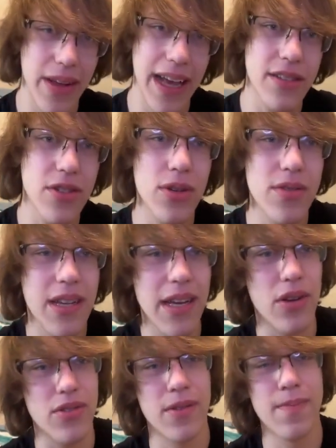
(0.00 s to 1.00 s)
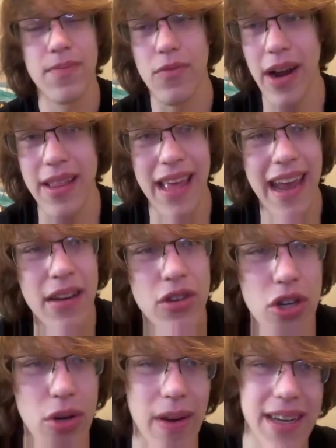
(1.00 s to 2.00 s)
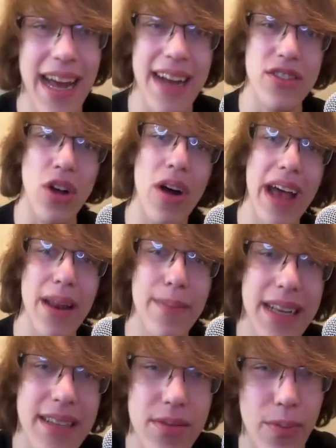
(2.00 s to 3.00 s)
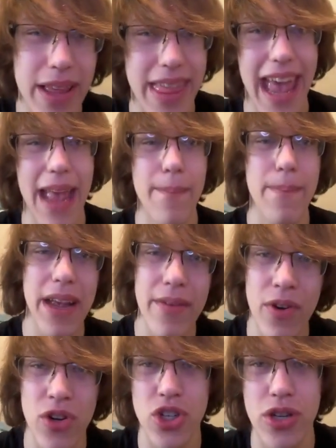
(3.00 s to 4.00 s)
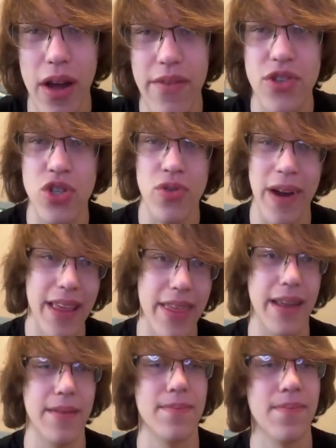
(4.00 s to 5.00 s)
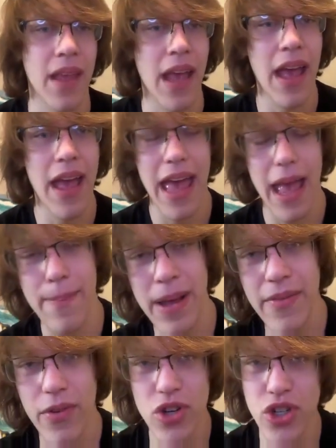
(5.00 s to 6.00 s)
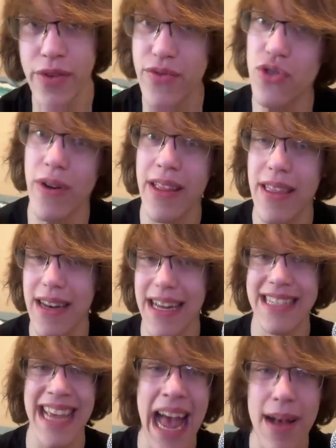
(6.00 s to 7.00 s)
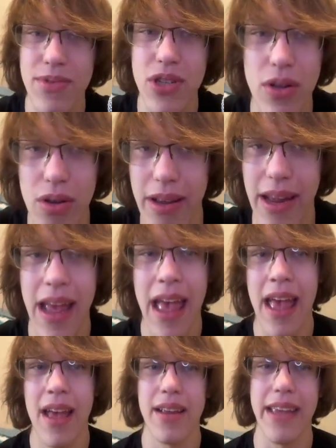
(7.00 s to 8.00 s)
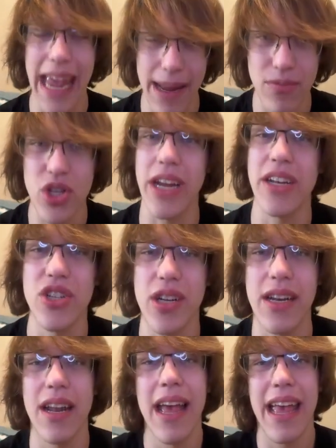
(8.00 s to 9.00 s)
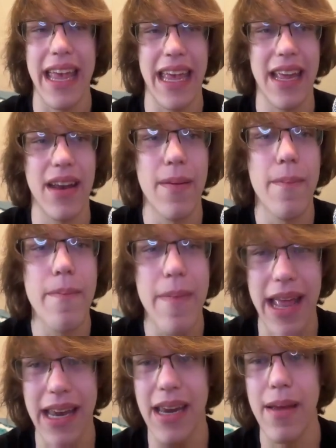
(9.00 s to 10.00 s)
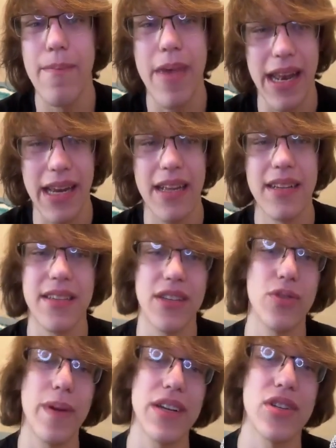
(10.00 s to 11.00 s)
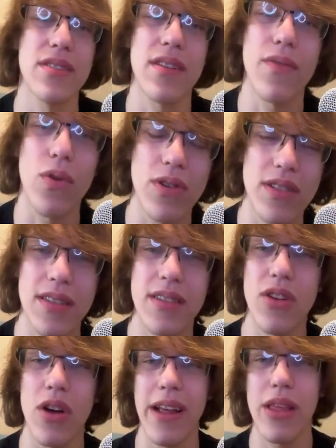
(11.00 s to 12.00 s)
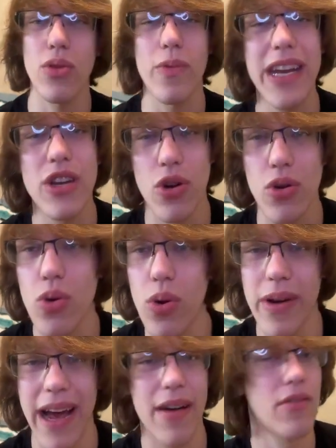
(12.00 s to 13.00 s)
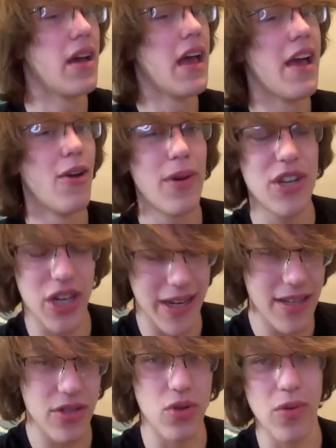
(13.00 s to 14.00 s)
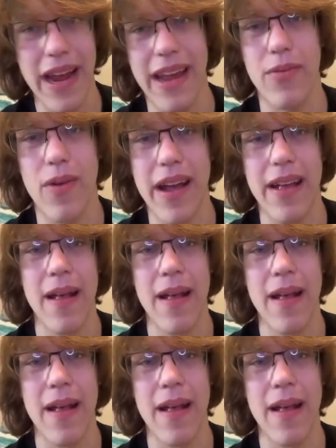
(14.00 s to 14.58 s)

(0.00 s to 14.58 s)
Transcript: has 2 skills, right? The A2 attacks all enemies with a big version of Strengthen. A big version of Strengthen is absolutely game-changing in many, many situations. Of course, this is on a 3-turn cooldown, which is great, right?